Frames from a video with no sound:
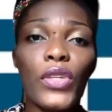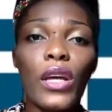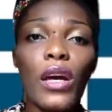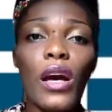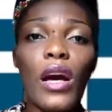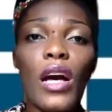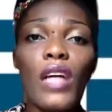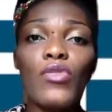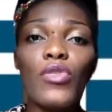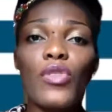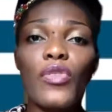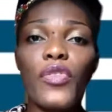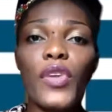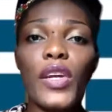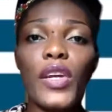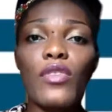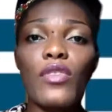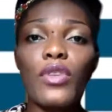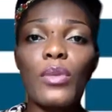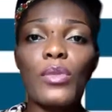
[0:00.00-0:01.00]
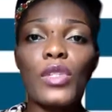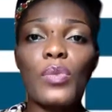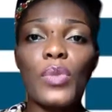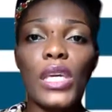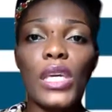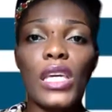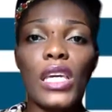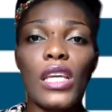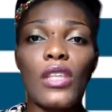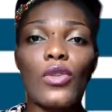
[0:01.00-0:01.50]
has refrained from
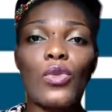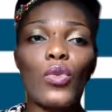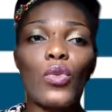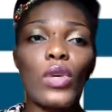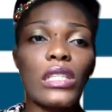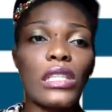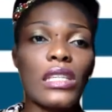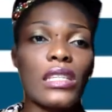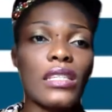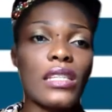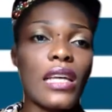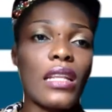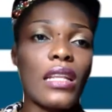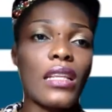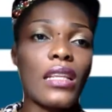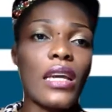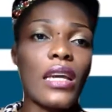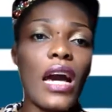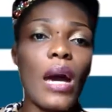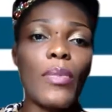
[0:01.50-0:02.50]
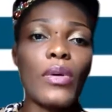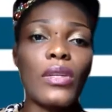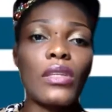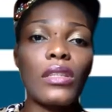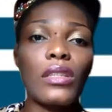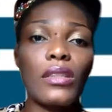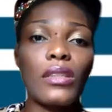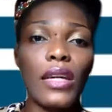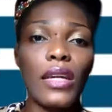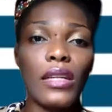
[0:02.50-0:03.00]
speaking on what exactly happened
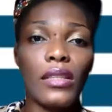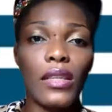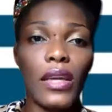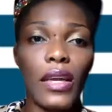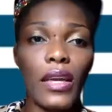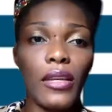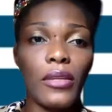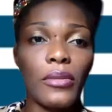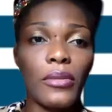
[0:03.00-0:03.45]
that day.